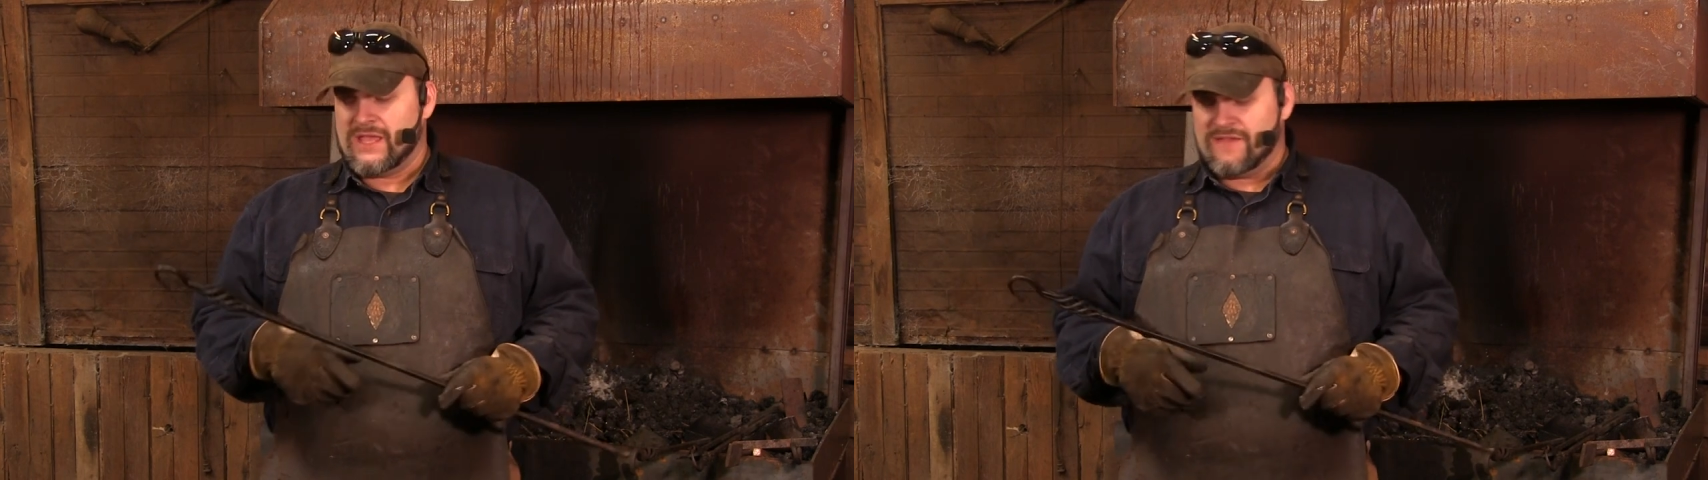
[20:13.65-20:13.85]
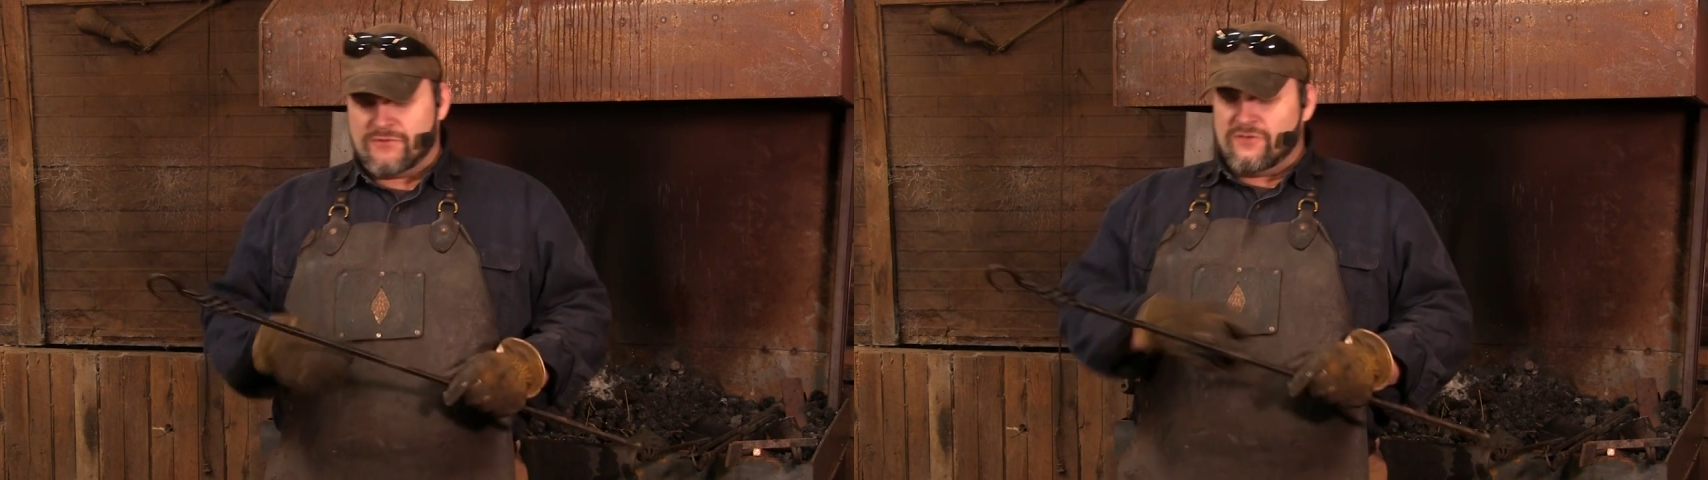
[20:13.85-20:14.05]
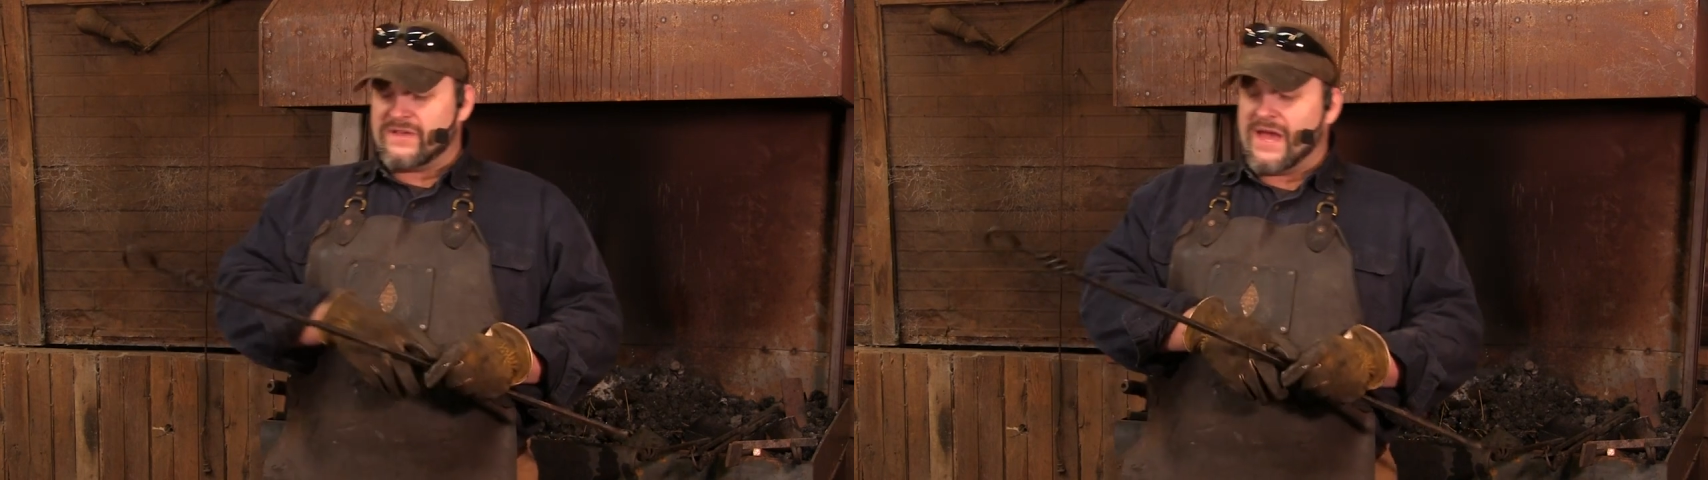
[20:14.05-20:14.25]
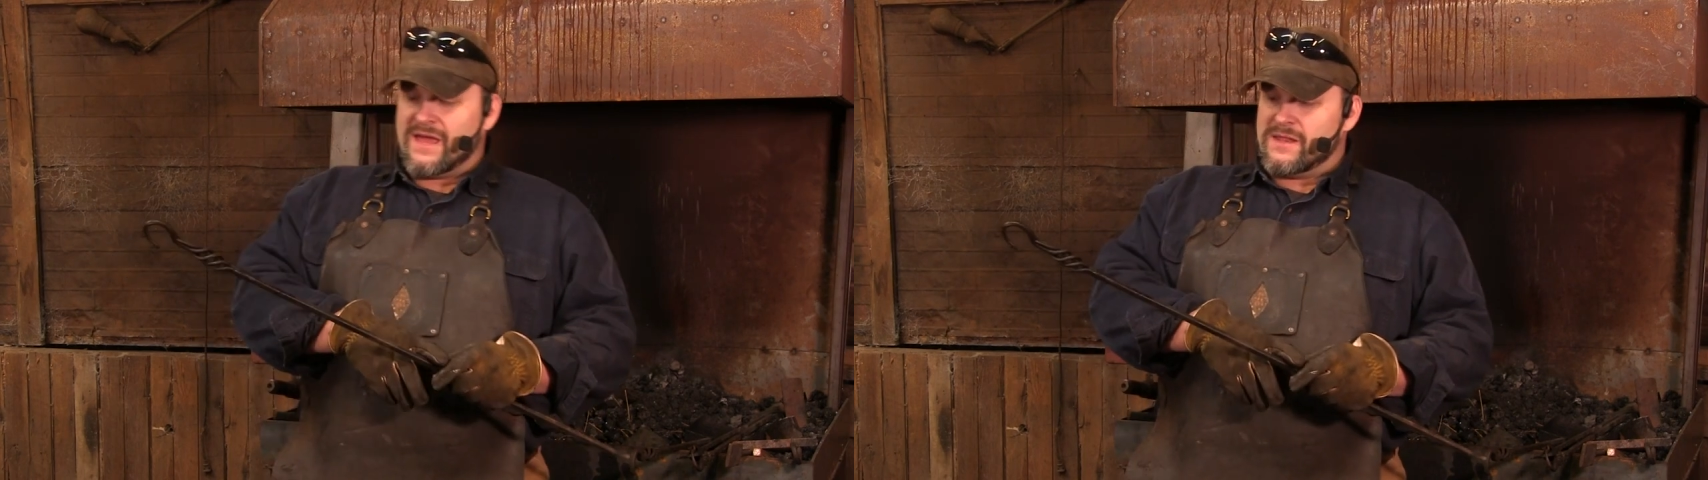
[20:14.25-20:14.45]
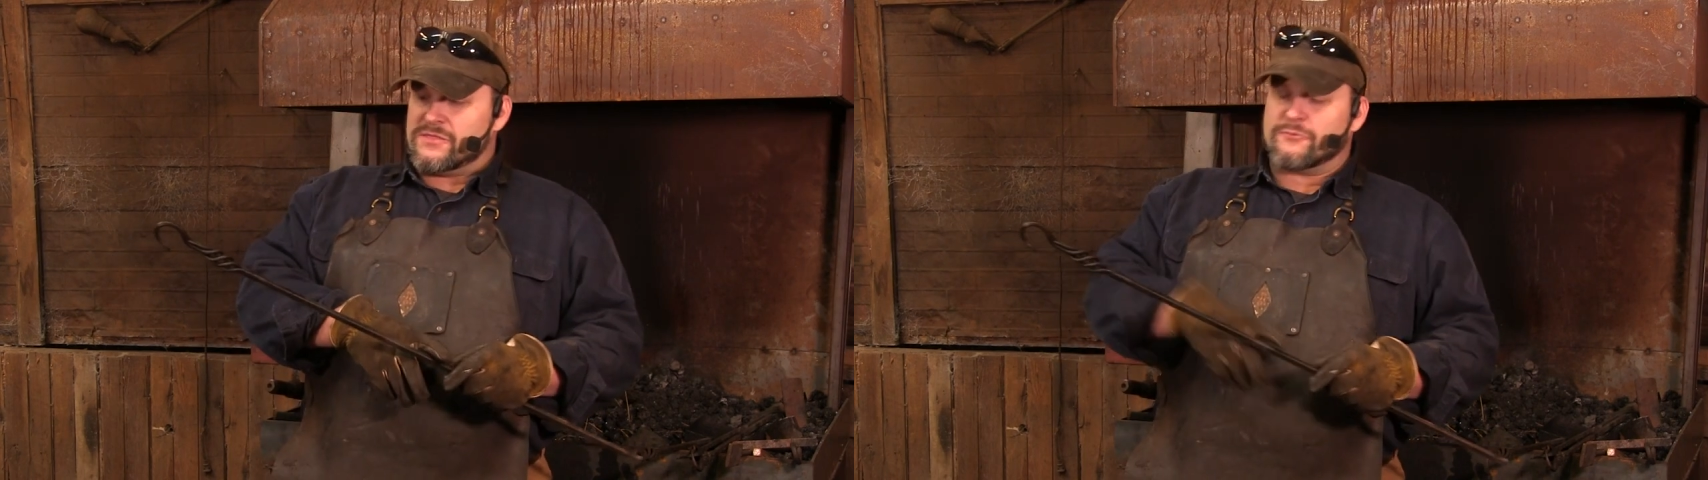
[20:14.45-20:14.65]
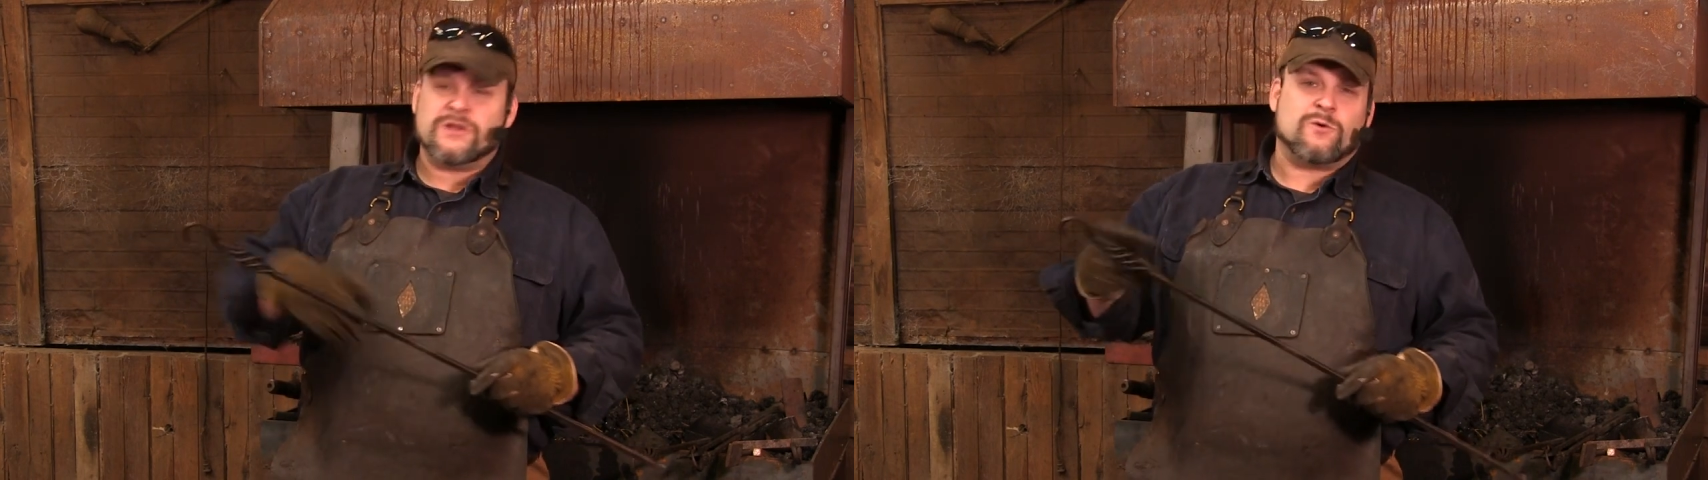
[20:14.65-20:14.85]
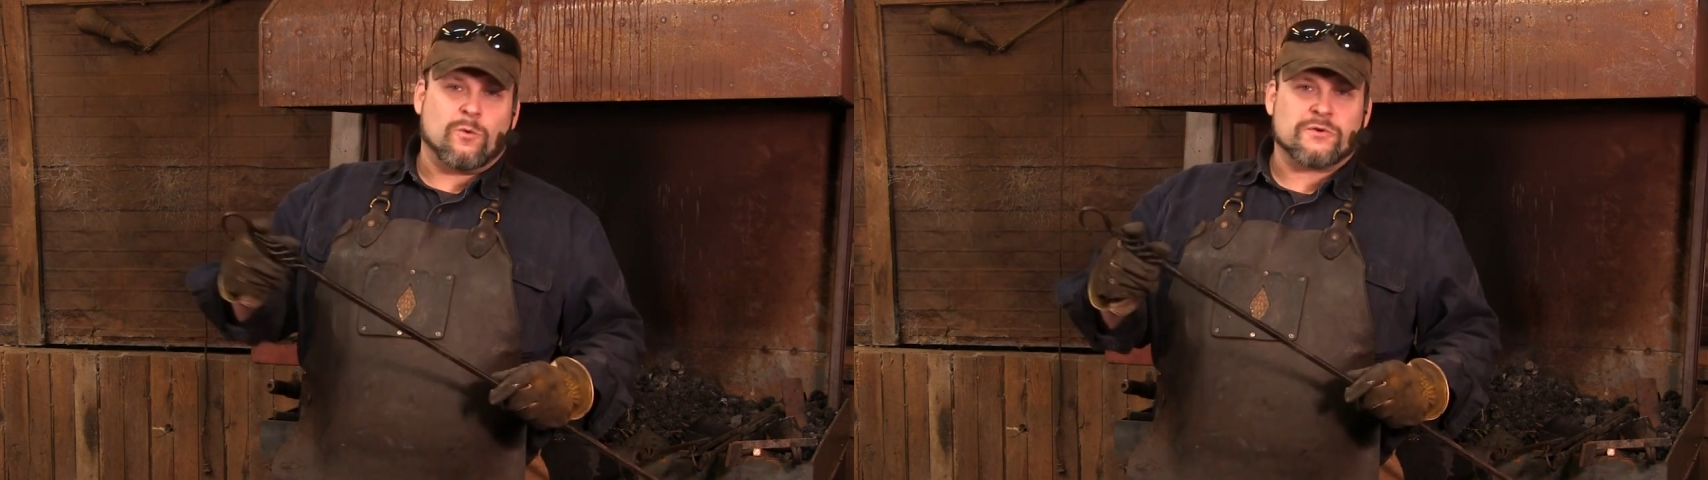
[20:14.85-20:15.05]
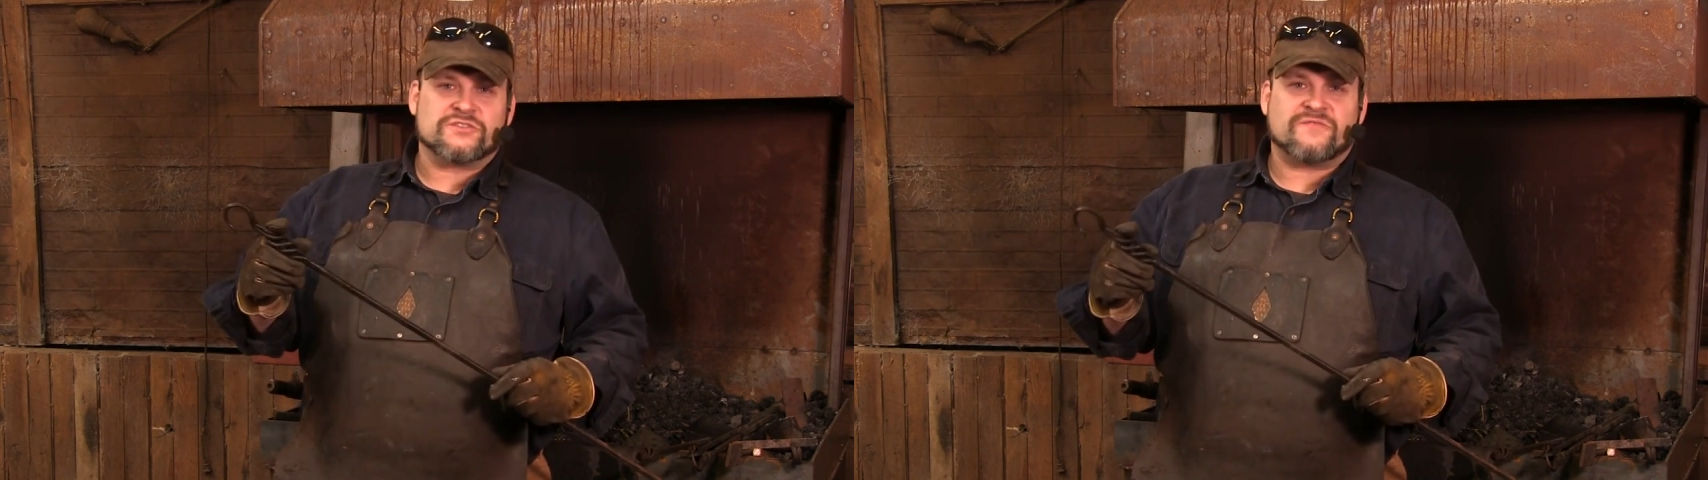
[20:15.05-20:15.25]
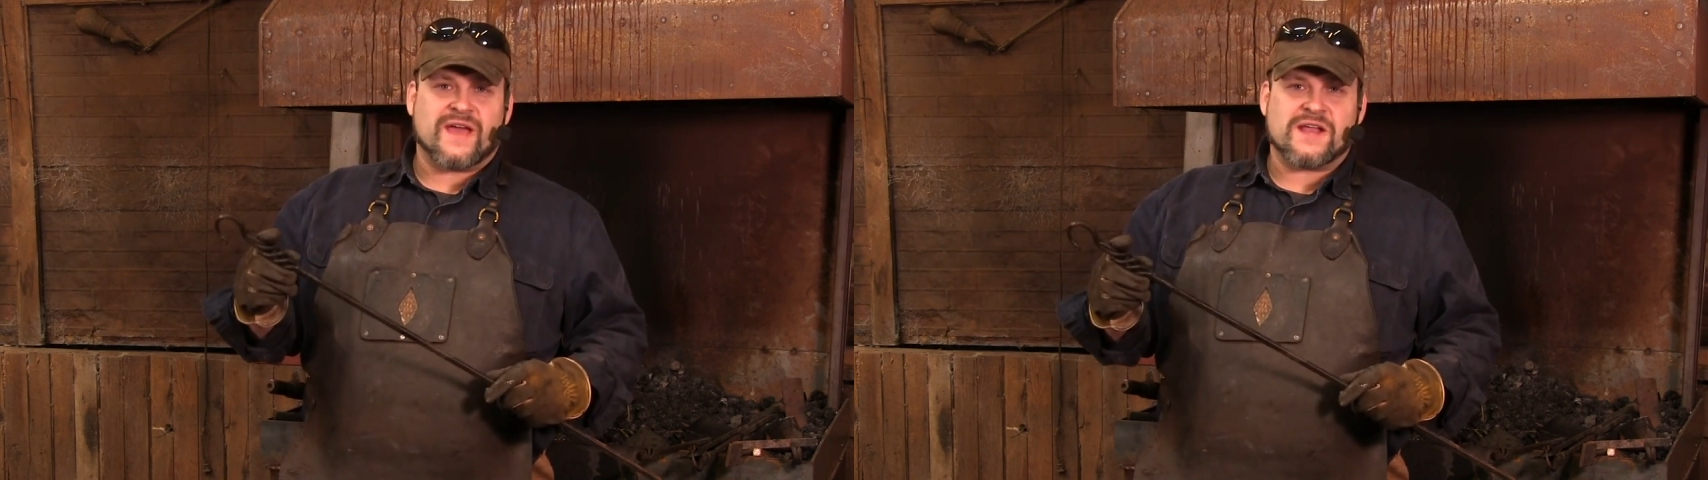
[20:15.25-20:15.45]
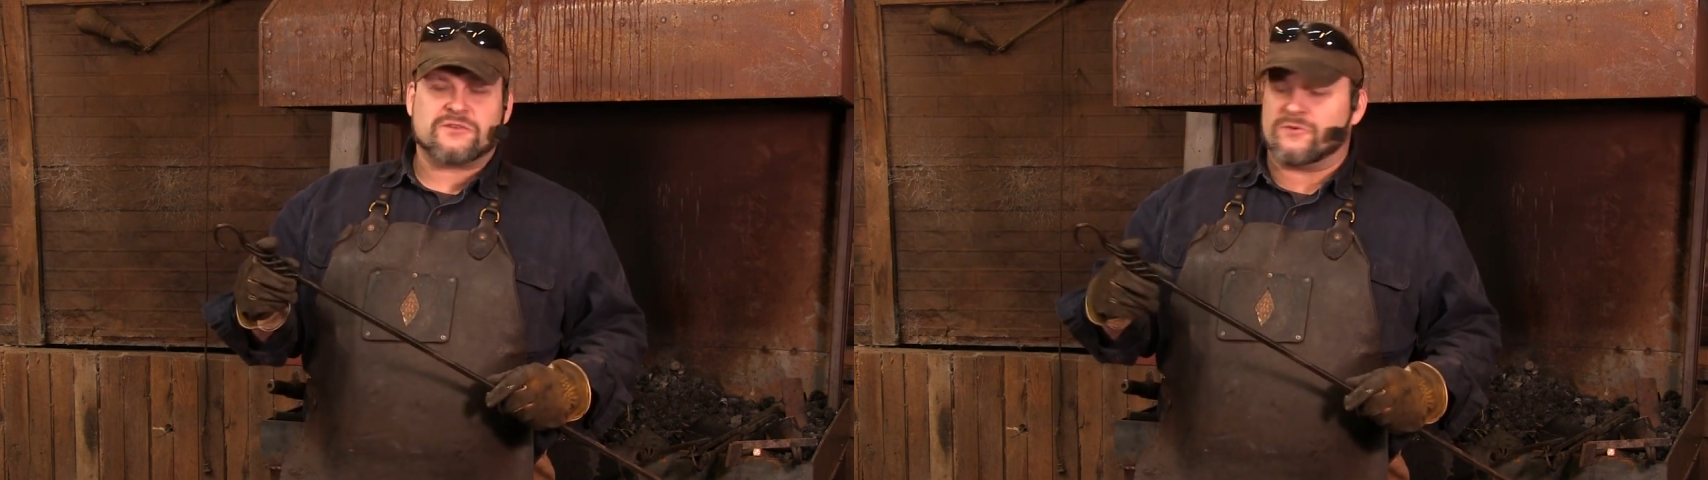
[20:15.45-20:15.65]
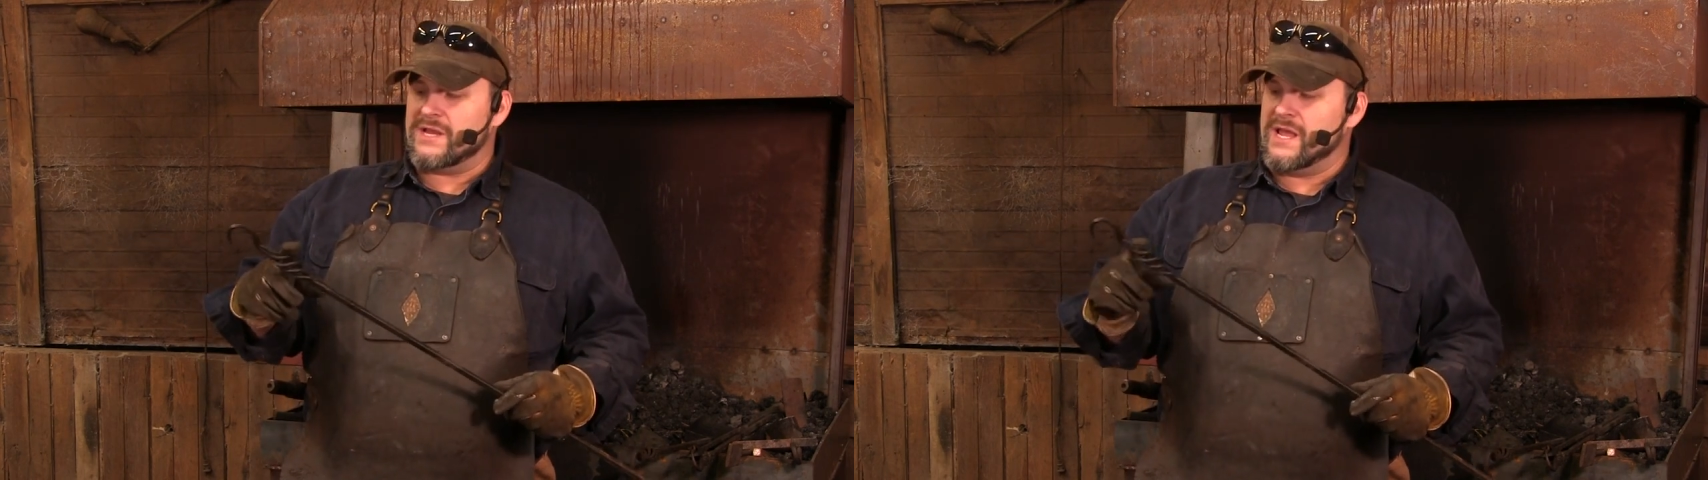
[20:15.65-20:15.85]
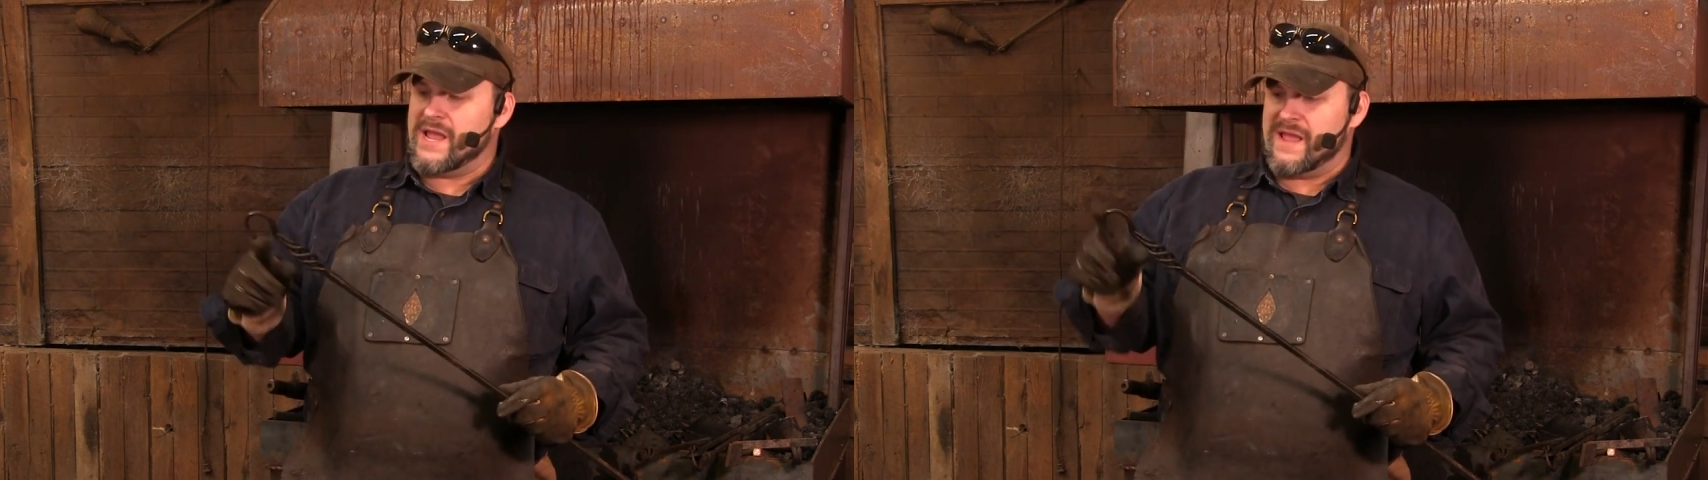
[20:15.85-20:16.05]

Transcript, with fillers: If you've got three quarters factory